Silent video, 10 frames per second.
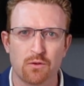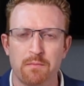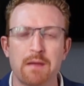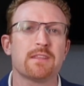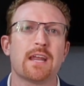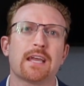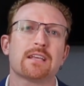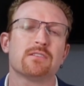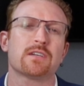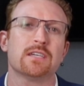well, maybe then I
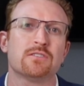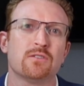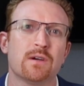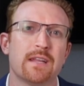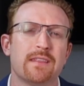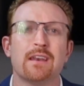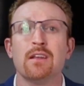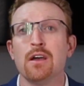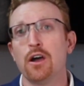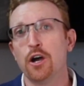can look into it. And then,
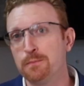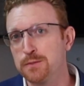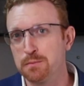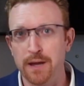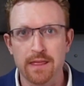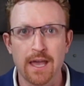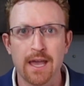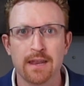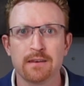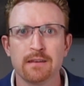oops, by
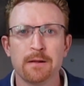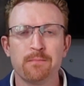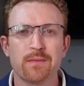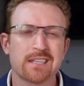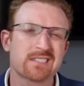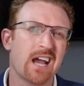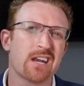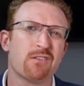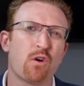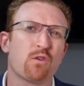then, it's
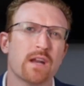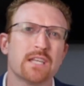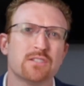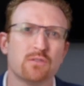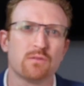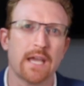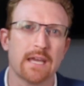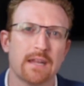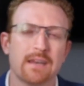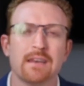kind of already too
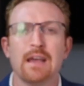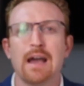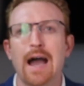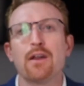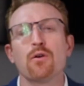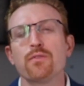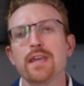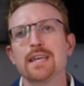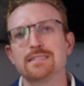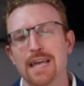late. And I don't
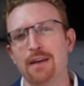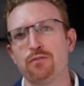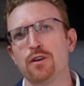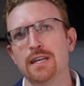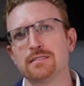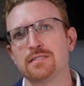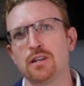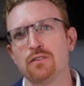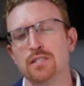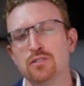think it's ever
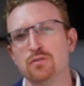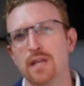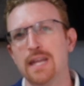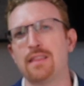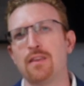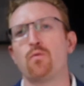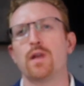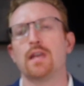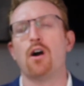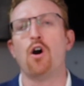necessarily too late. I think
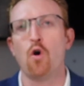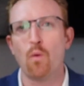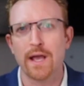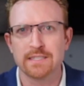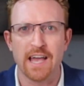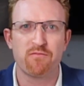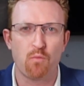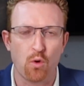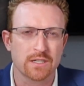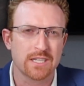we always have
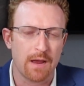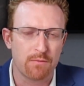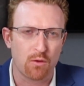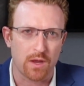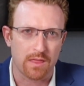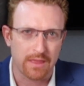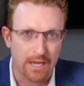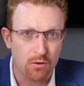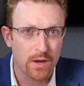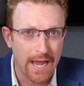more time than we
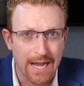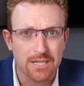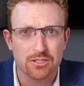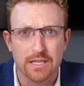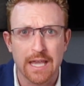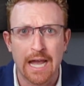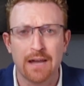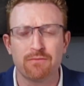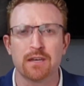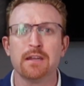think we actually
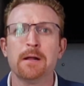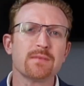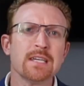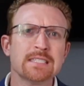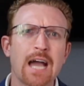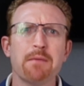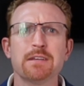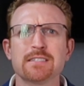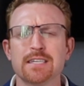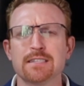have. And time
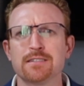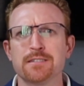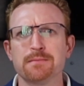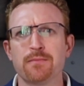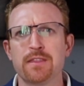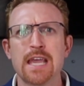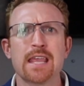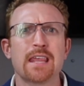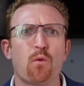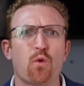is this
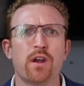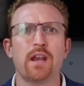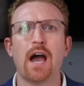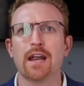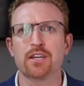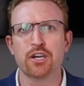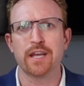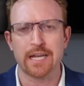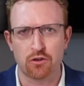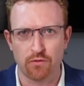thing that we're not
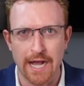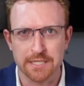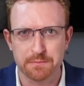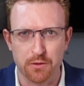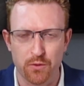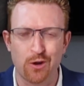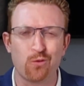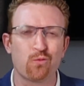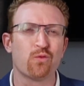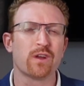good at grasping. We
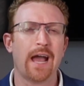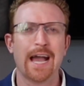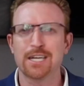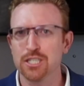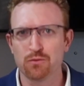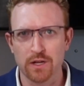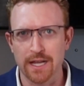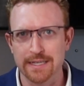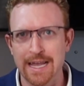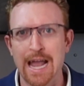don't actually
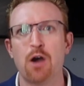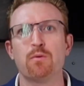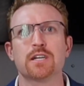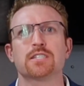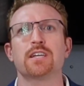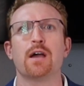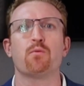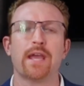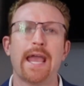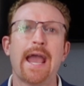realize how much
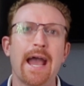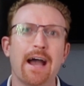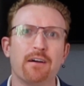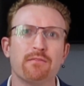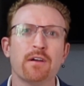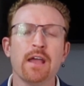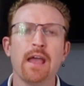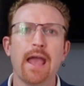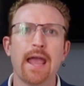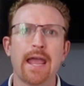time we have.
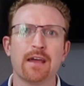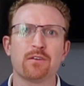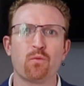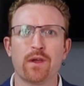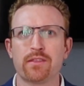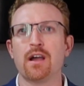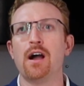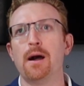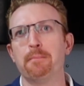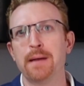And with
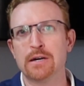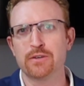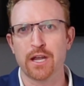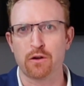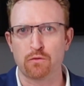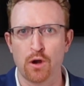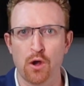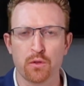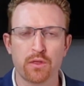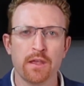compounding
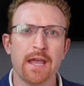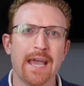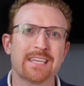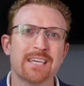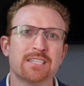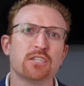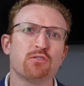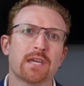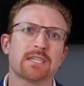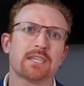growth and
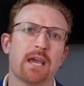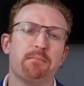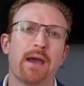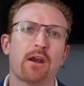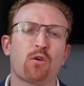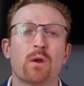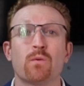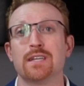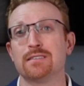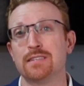continuing to get better, when
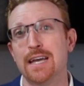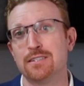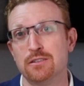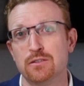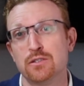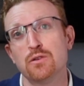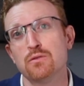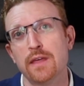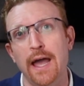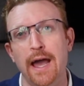we decide to
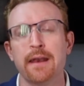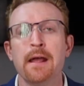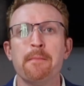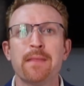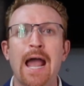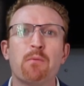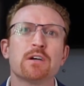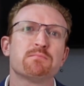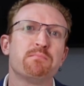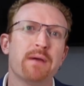do that, how
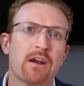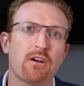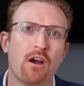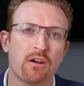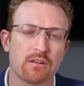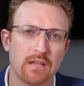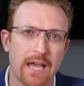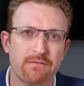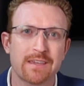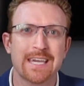much better our
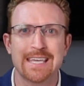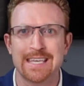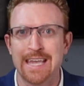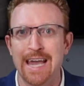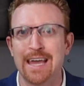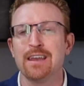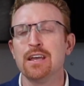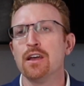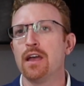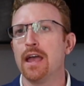life can get
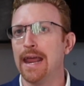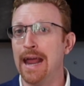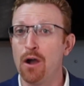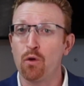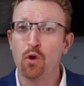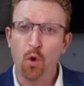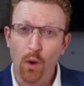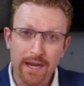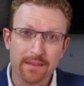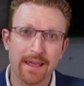and how
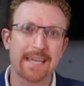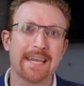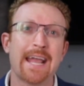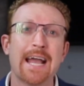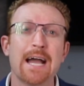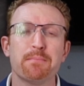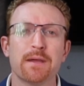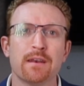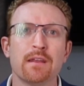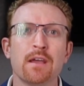quick that can
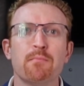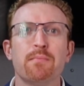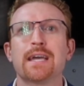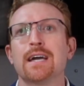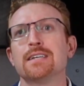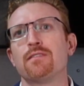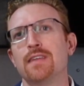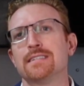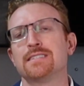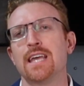happen because of
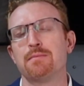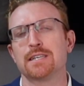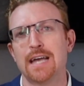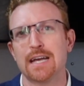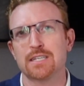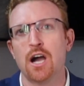that same exact